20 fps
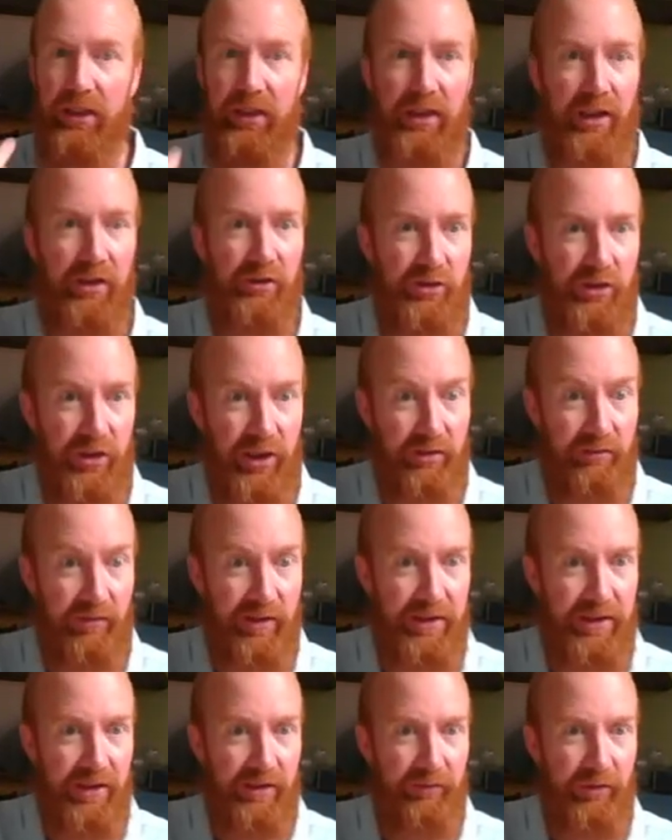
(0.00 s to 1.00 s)

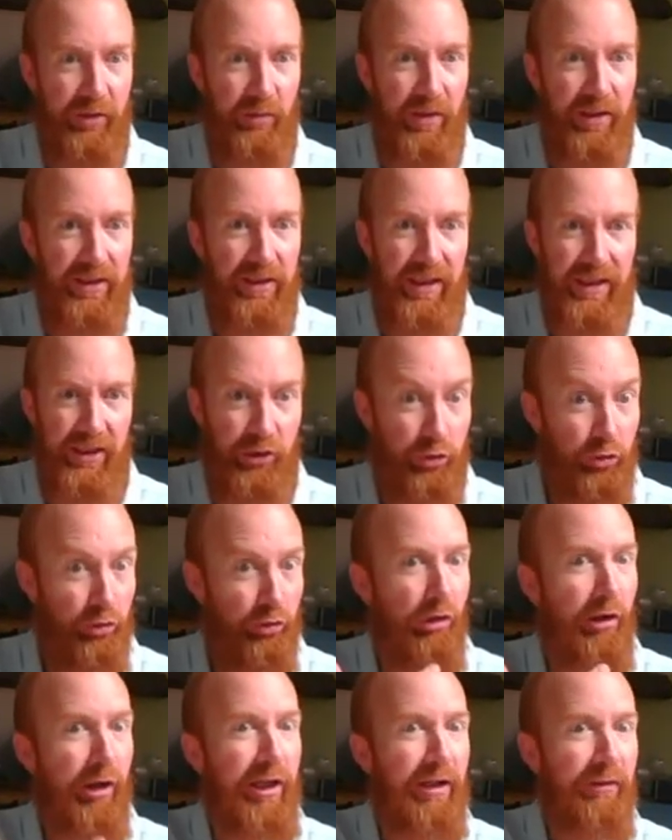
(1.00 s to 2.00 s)
generating a few ideas,
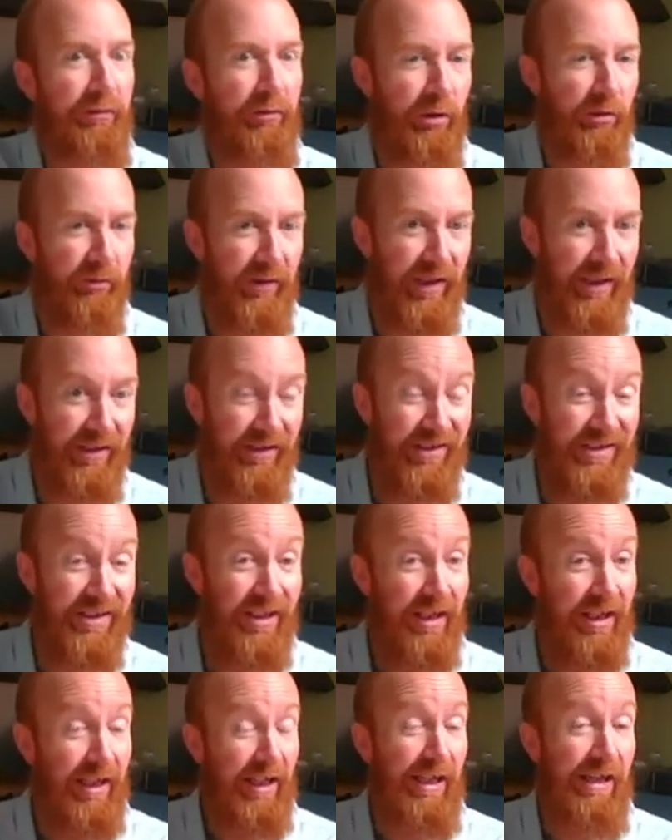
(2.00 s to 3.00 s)
trying a few things,
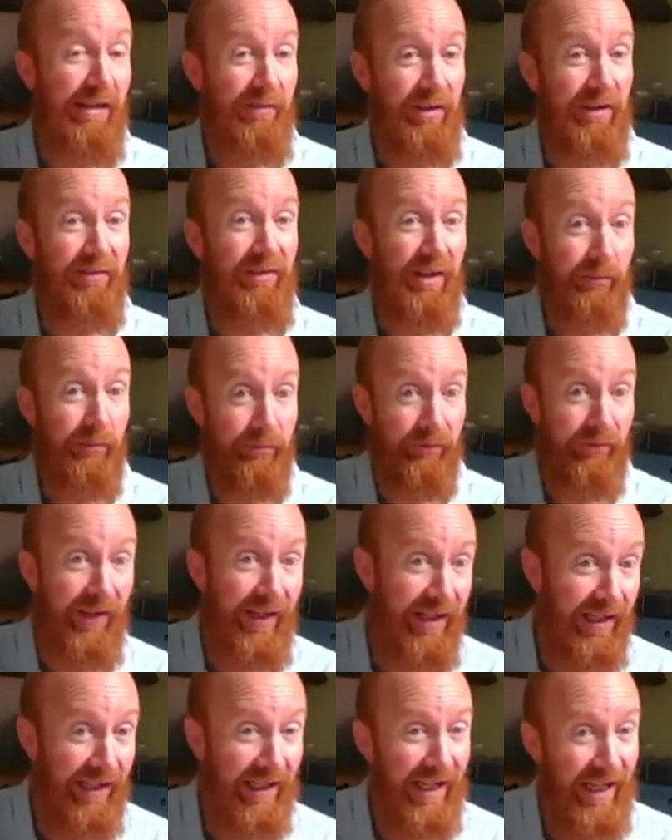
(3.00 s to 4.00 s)
even if they
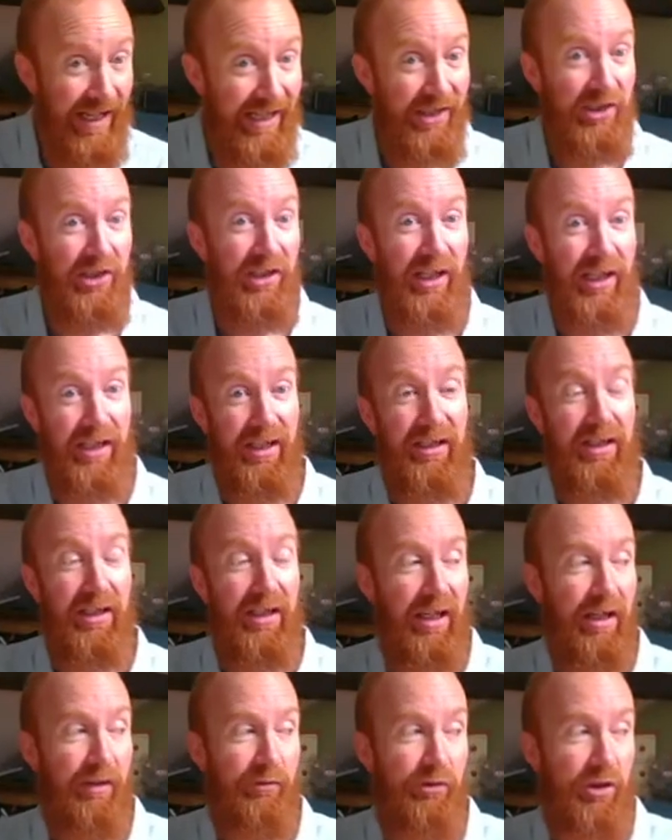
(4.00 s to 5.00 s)
fail, actually,
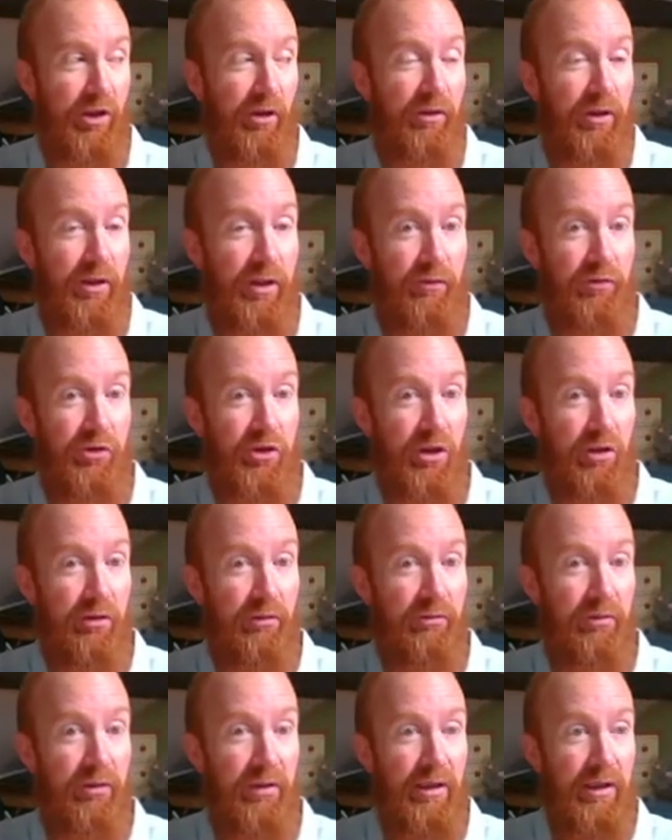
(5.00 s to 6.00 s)
if you've
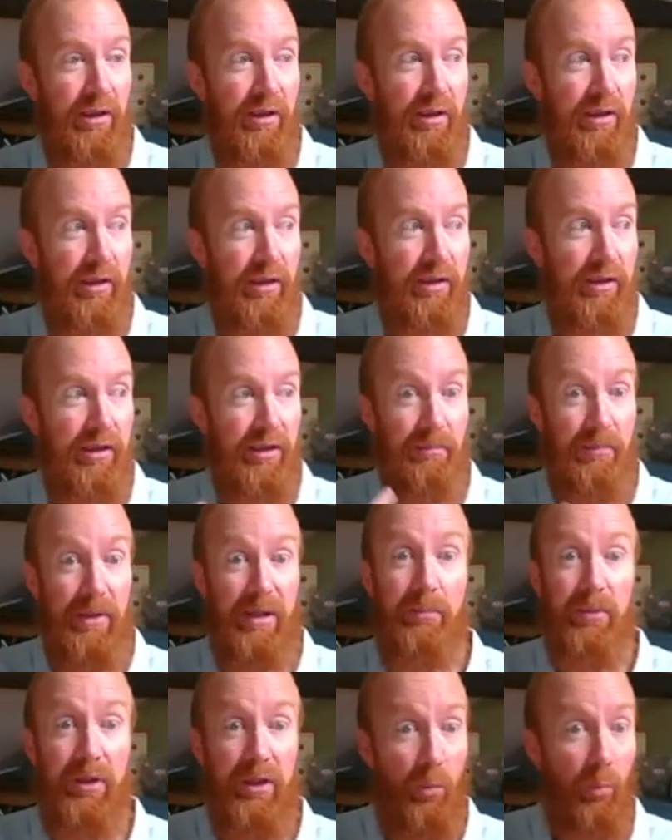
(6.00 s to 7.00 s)
shown
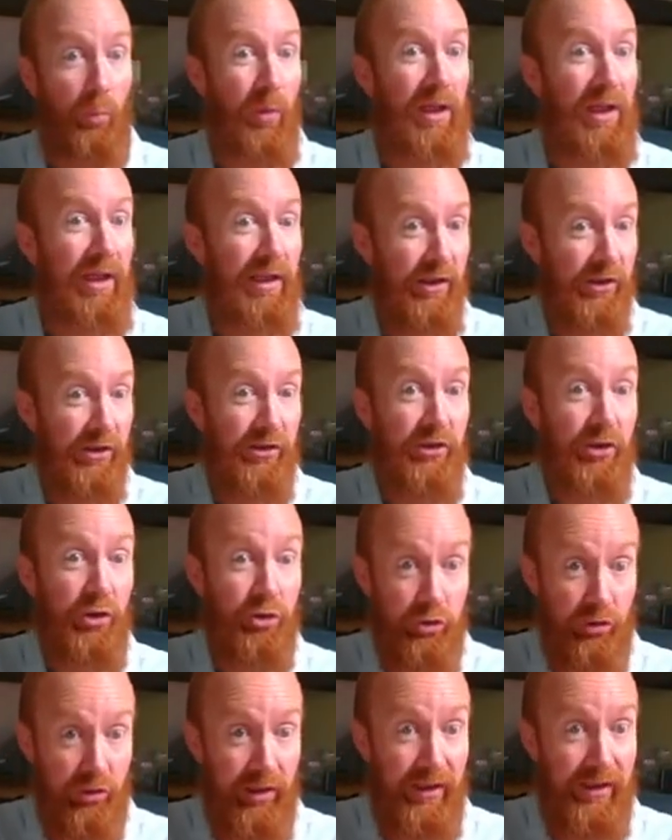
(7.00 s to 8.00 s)
commitment and willingness to
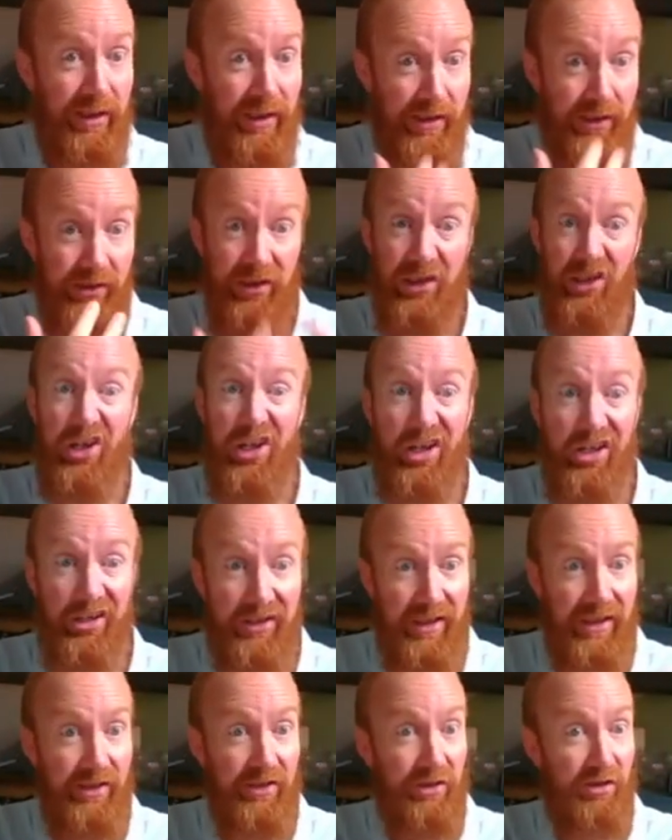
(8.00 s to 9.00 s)
try things and learn
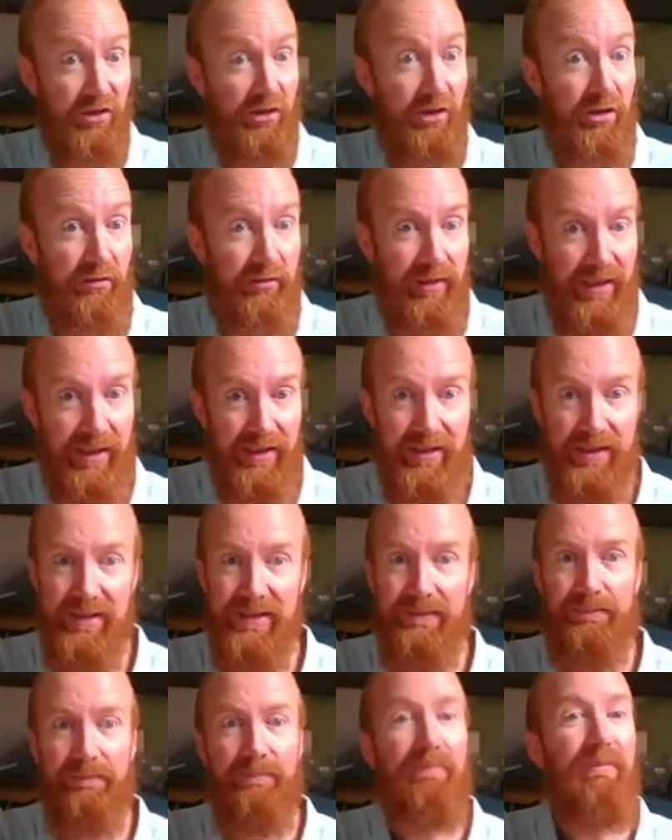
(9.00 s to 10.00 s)
things and do
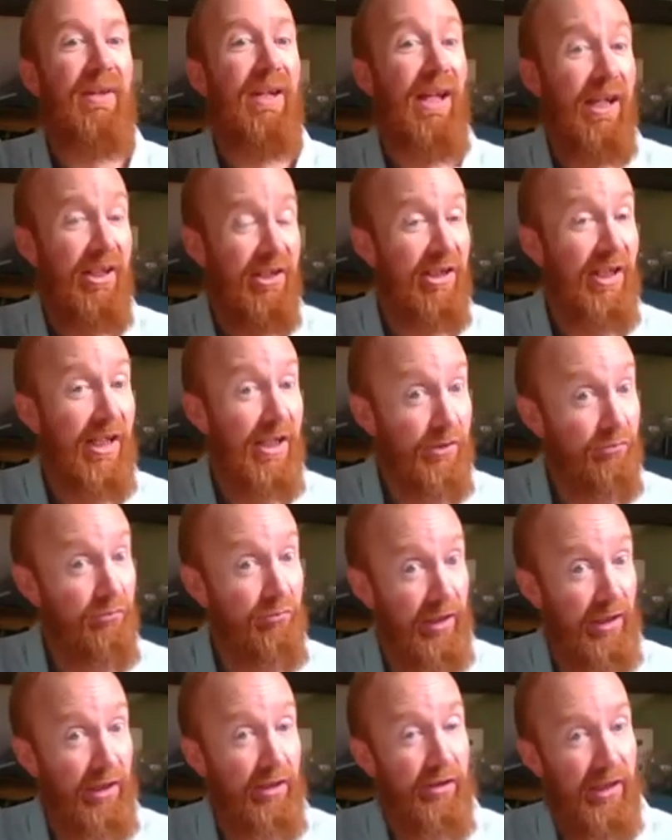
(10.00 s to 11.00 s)
things, actually that's
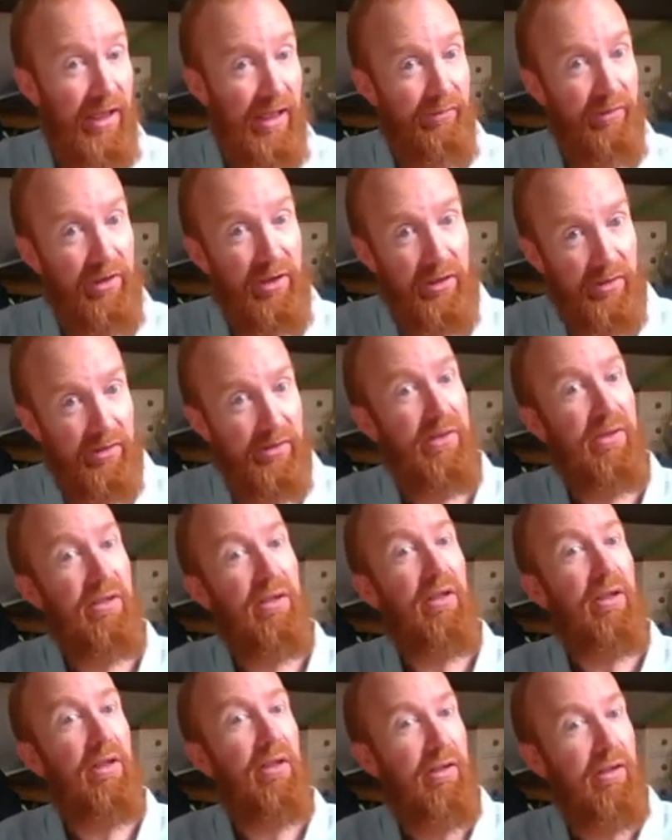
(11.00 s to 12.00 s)
really good evidence
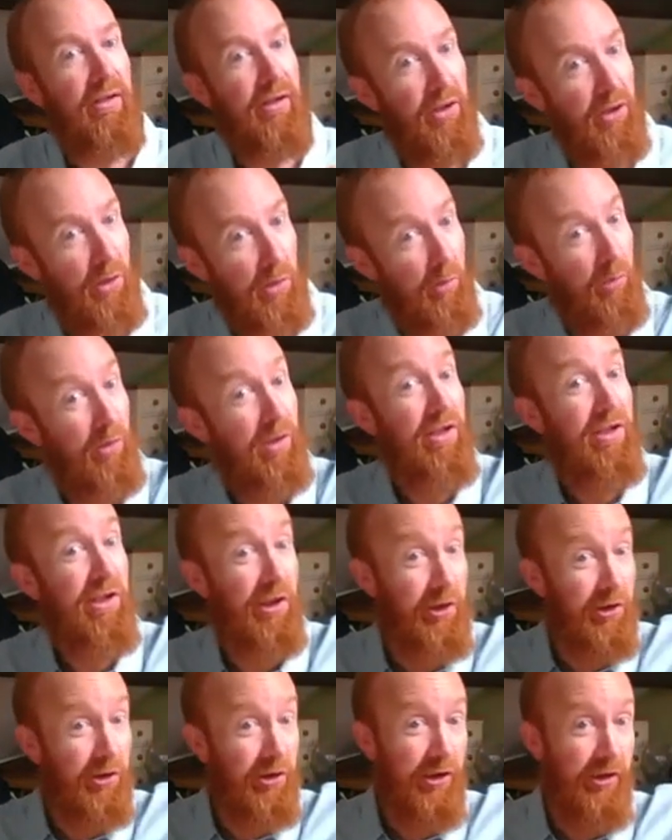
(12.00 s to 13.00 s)
that you will
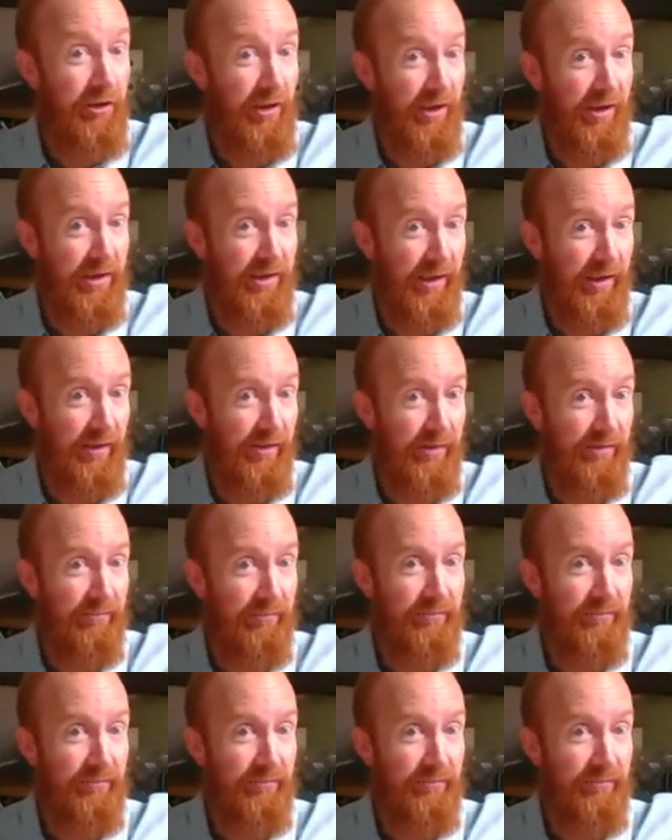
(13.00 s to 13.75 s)
continue to do those things.